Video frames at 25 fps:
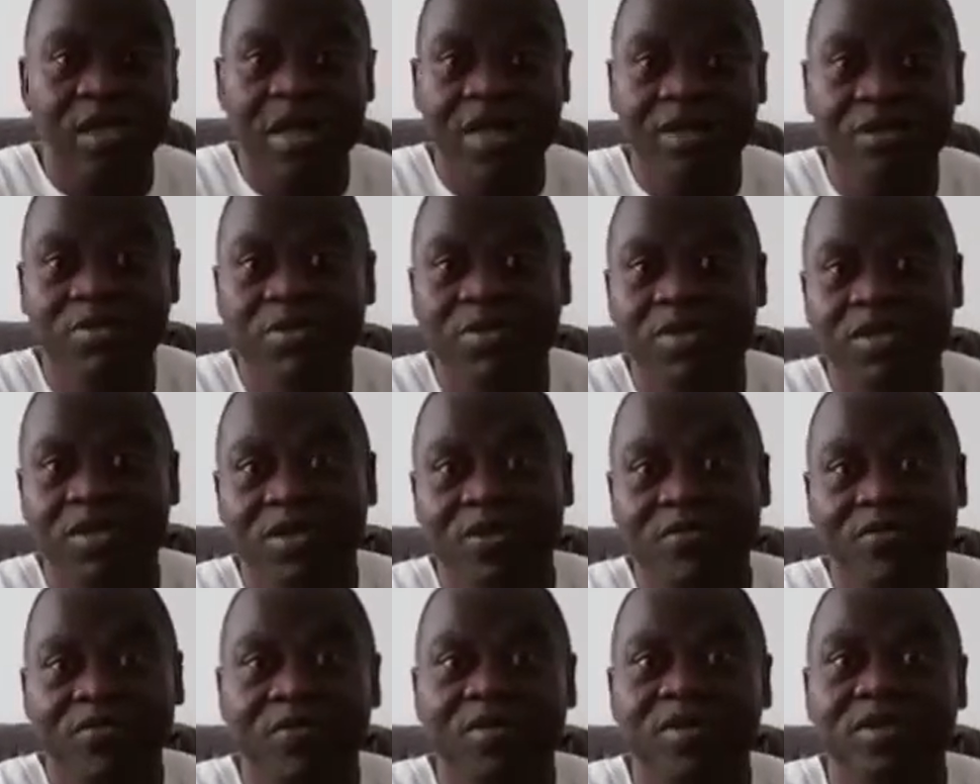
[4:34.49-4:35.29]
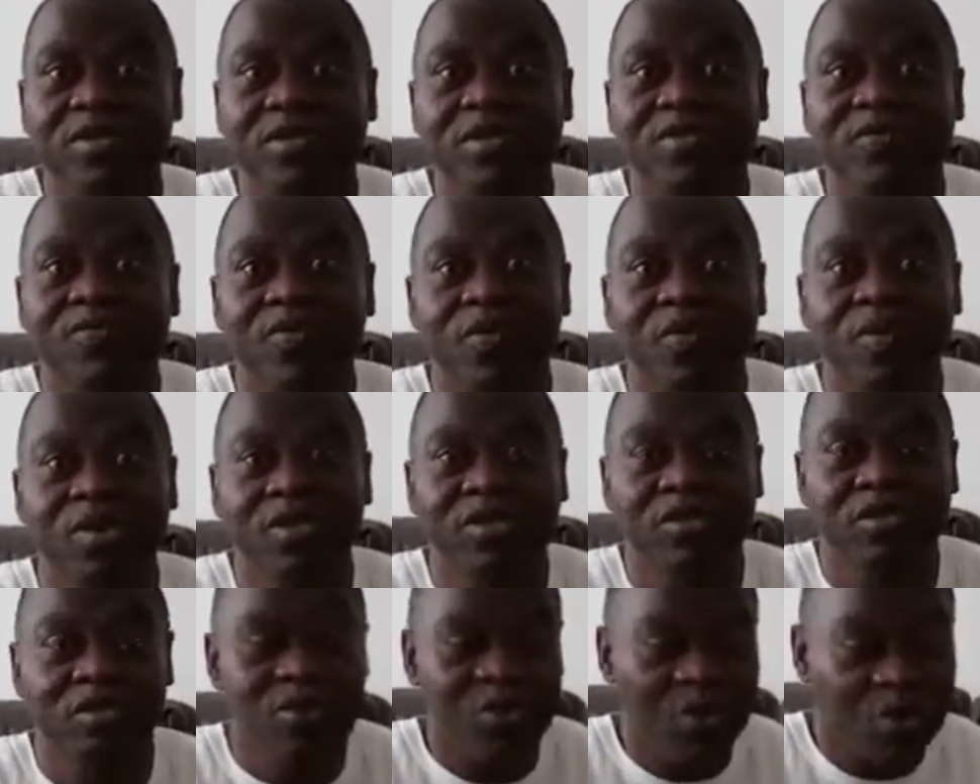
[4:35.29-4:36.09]
That means they've missed the
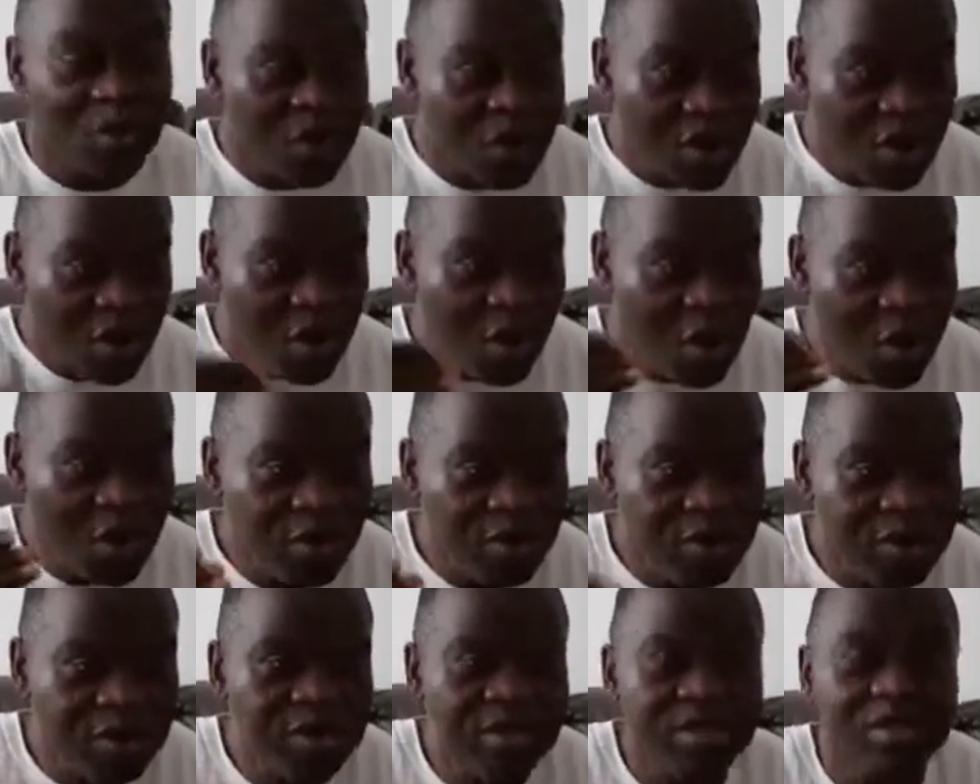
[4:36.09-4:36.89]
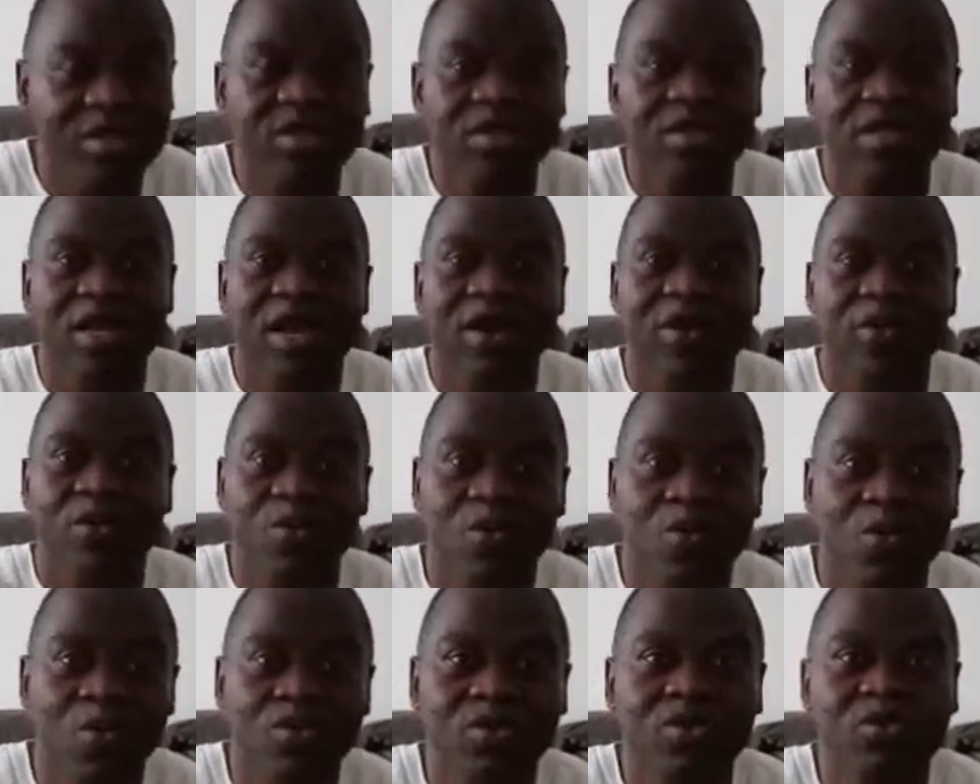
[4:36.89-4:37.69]
information. So all these things are
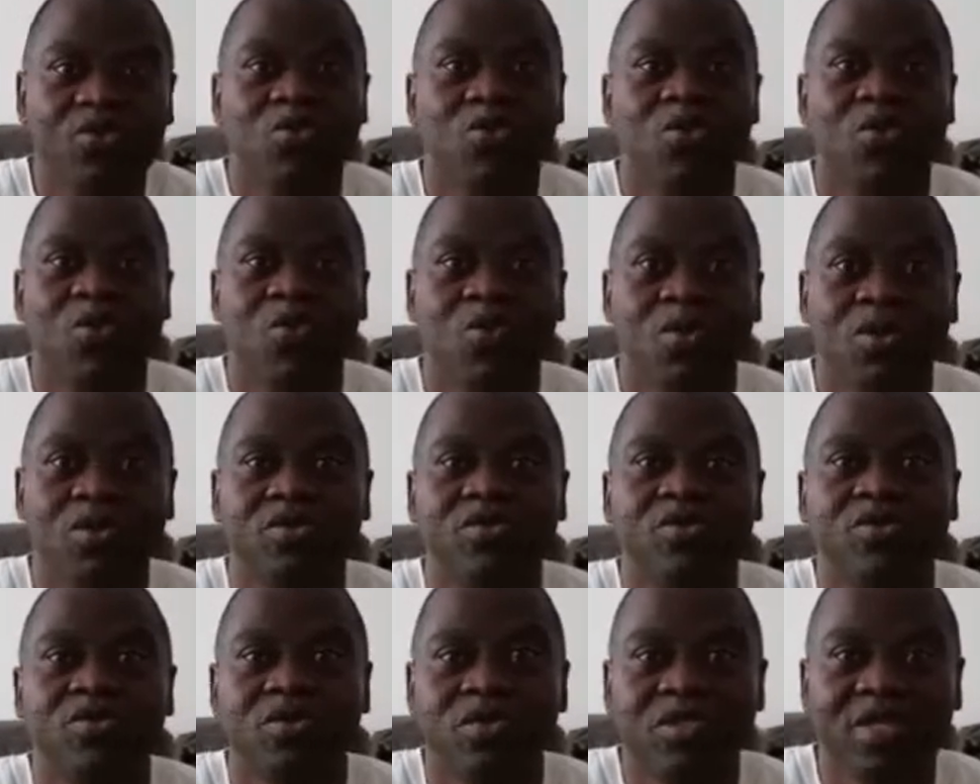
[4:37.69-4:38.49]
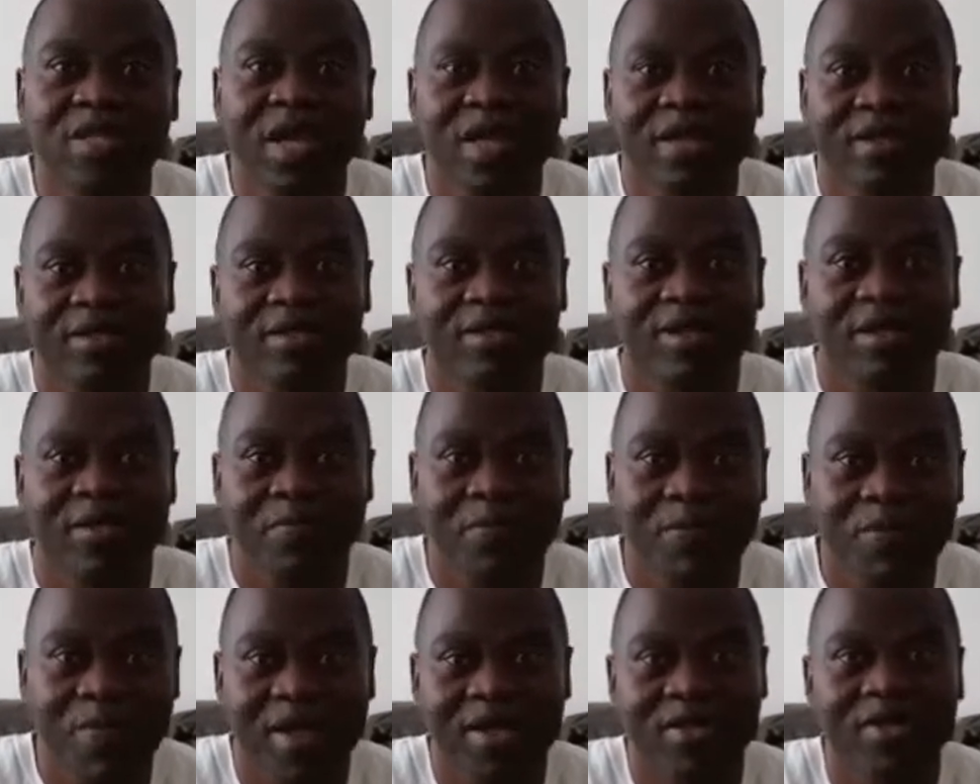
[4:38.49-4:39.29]
what we want to start
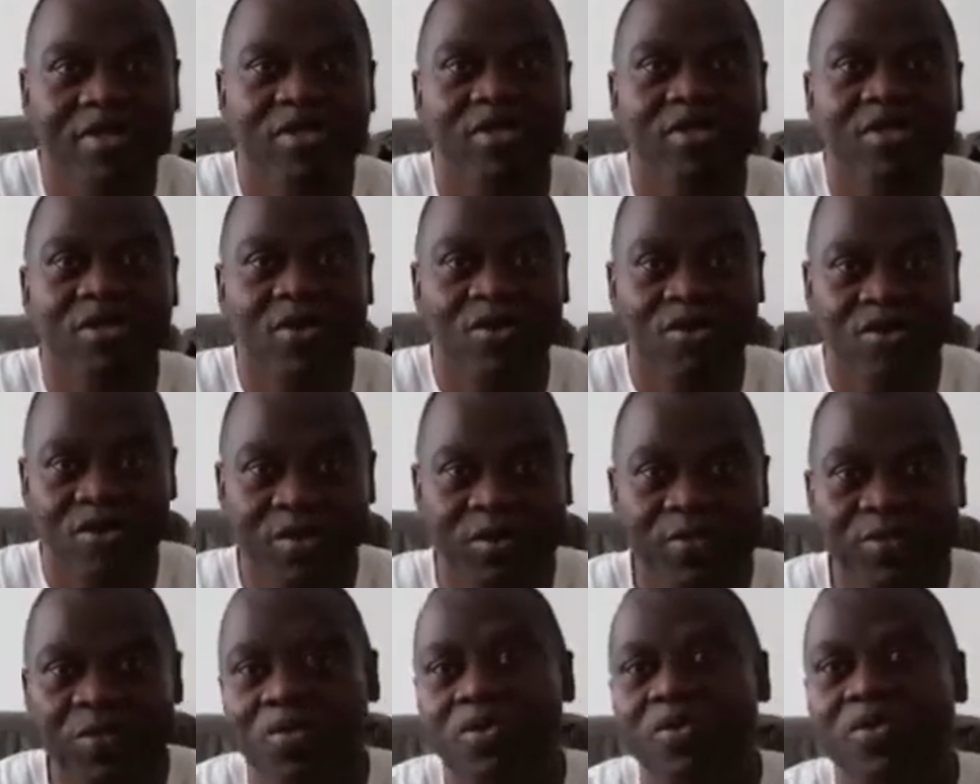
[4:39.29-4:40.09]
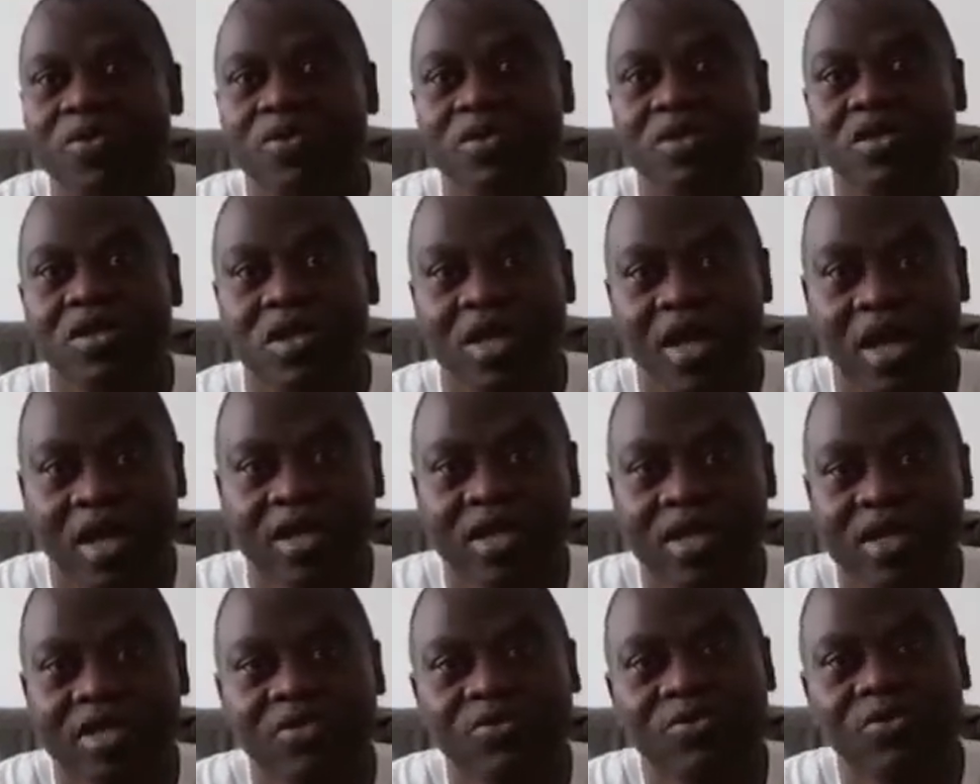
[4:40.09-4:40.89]
imparting on the pupils,
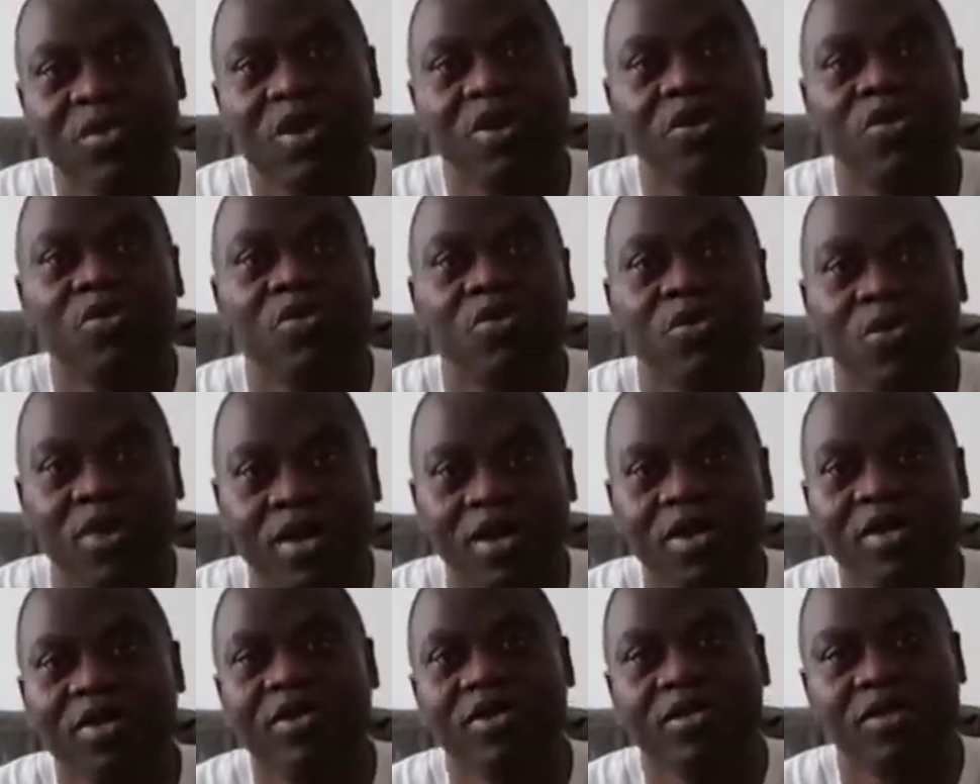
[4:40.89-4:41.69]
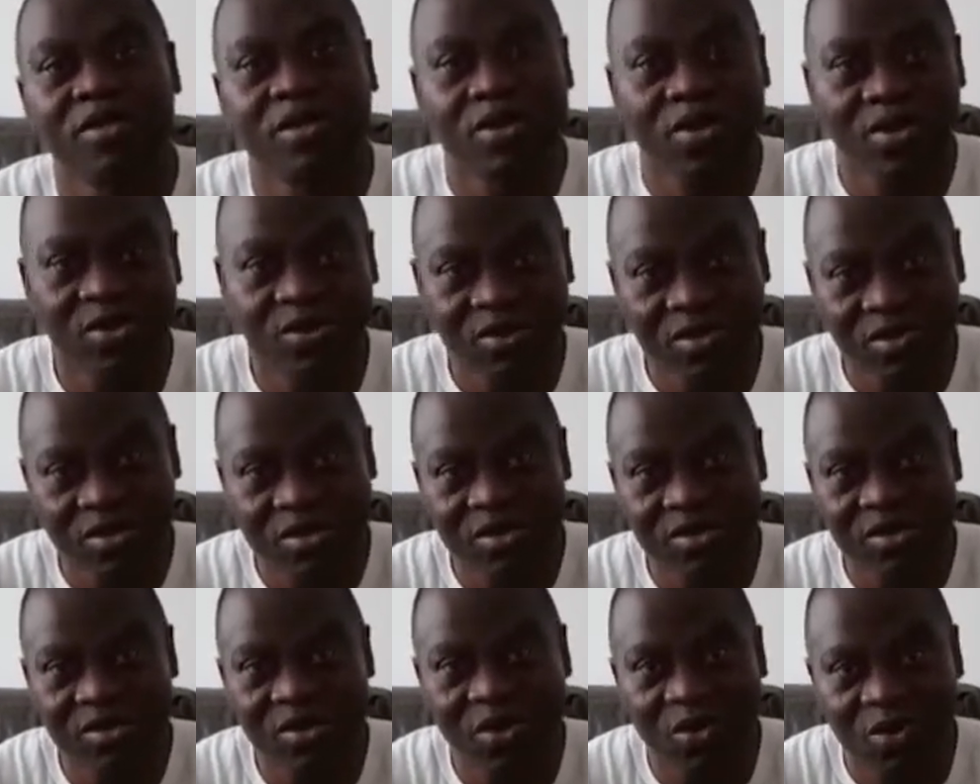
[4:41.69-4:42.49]
and that's why we're
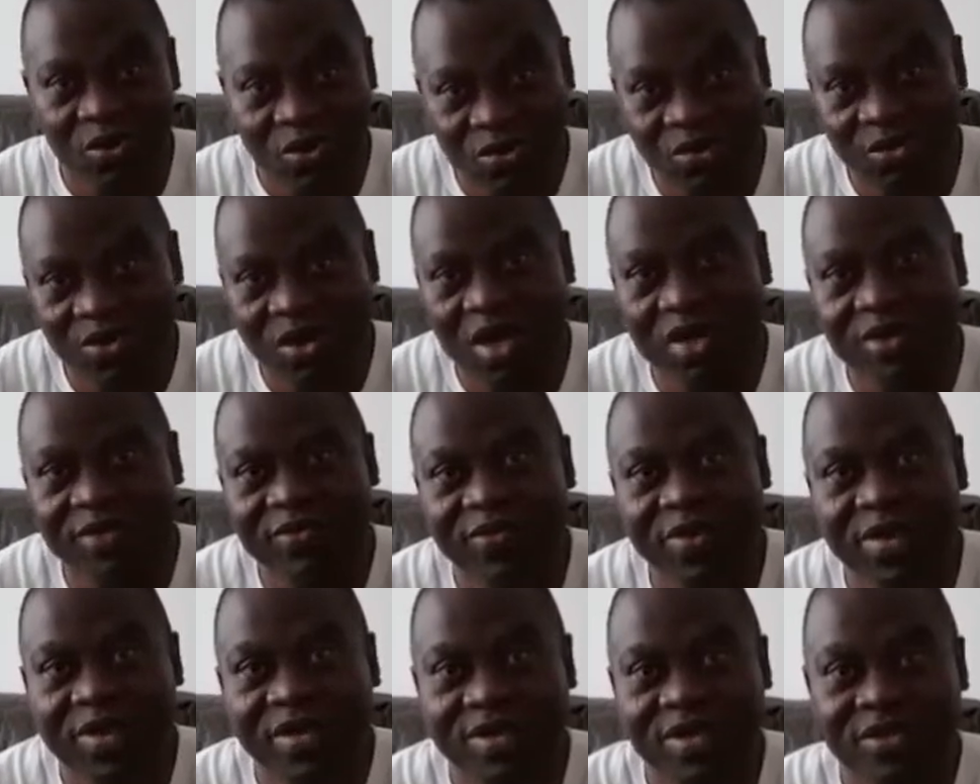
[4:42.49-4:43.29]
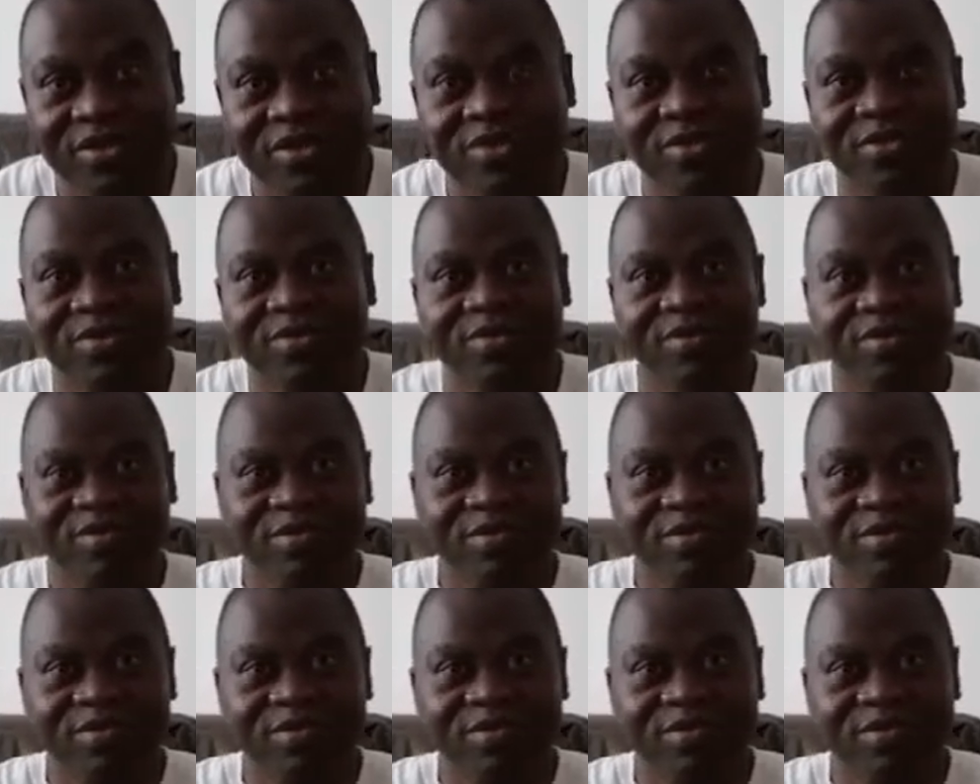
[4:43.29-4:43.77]
relaunching Osun Art Foundation.